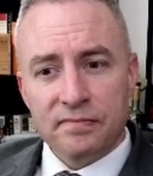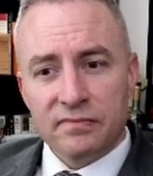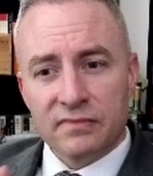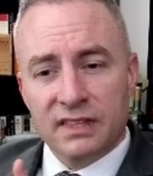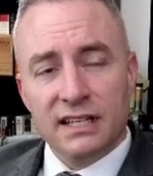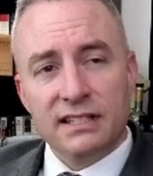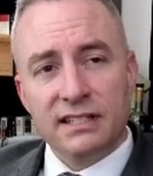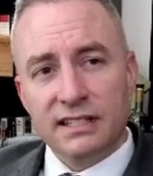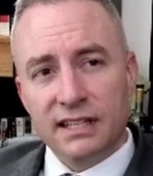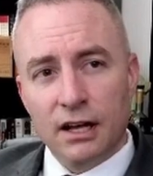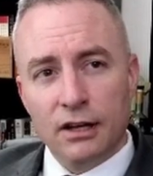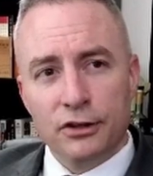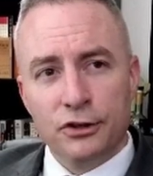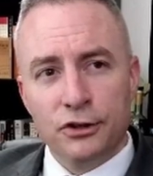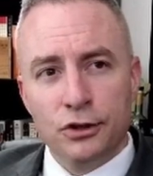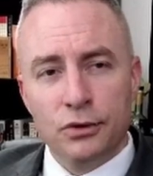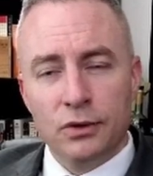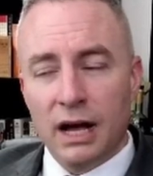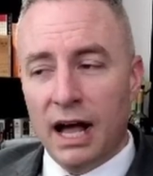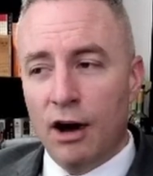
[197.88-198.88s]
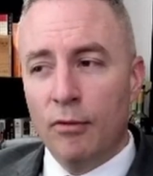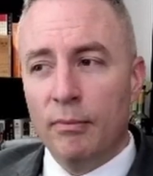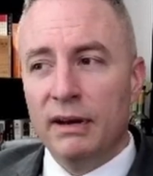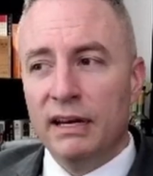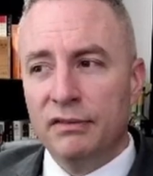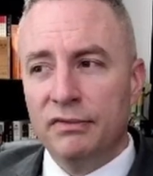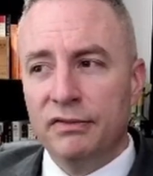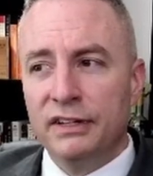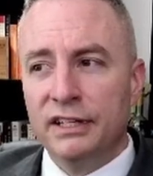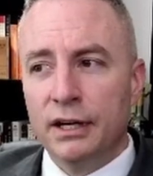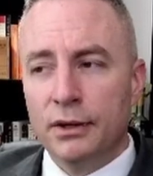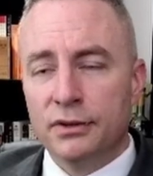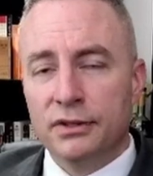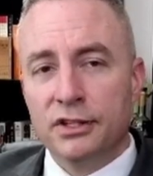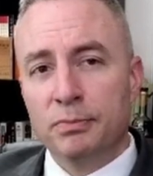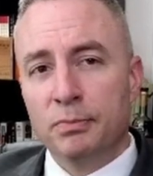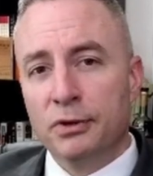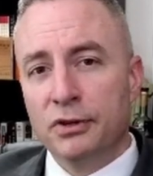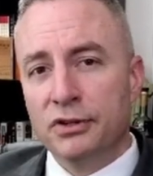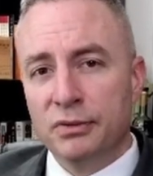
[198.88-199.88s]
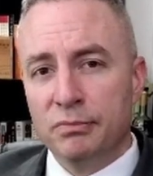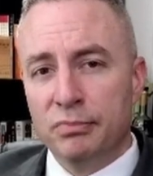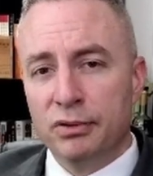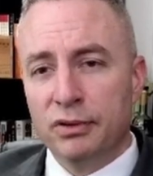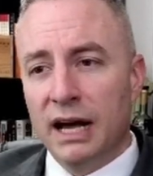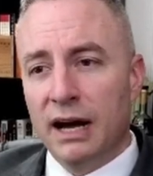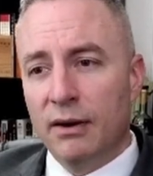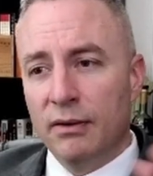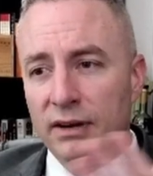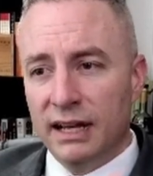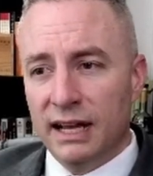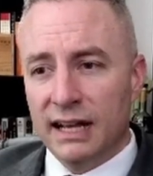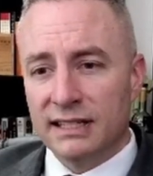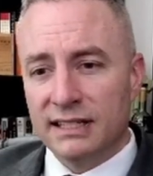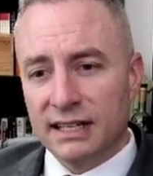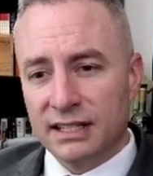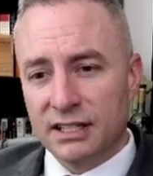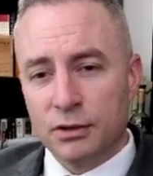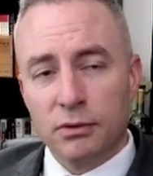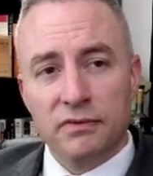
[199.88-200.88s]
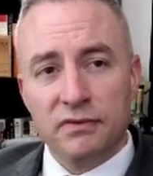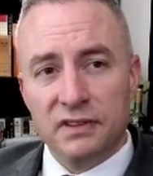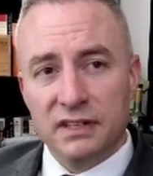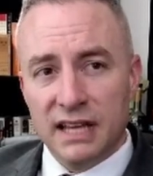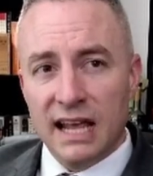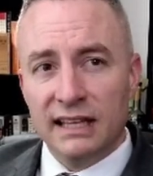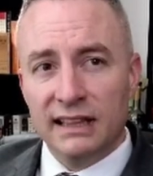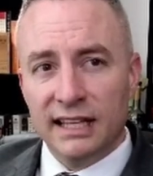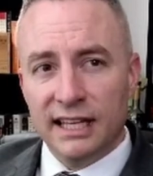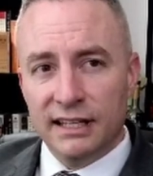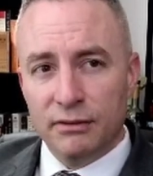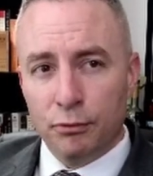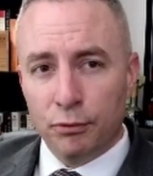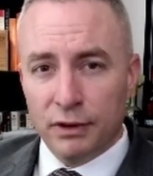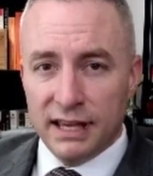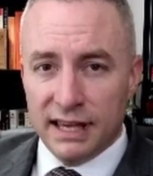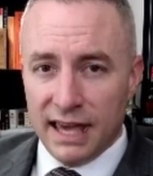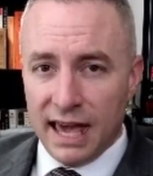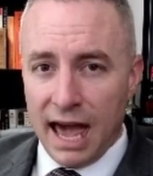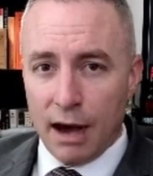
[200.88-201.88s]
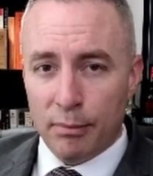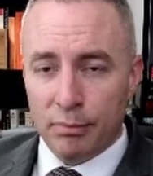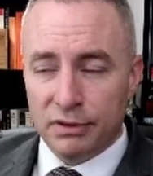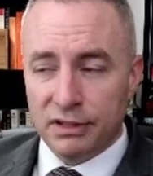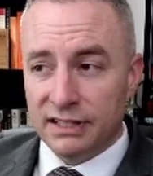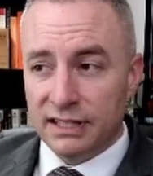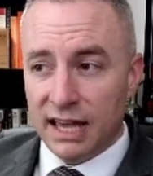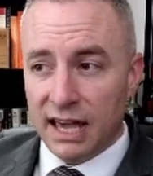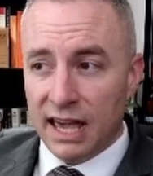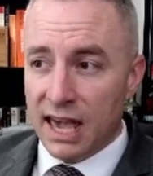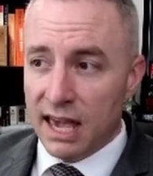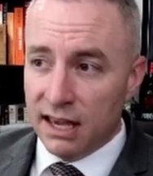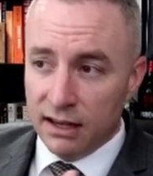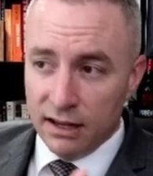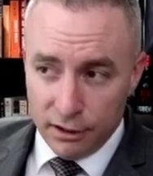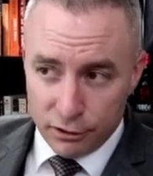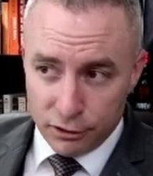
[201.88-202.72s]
this tells you how many videos this person put out as a sort of daily recap to say, hey,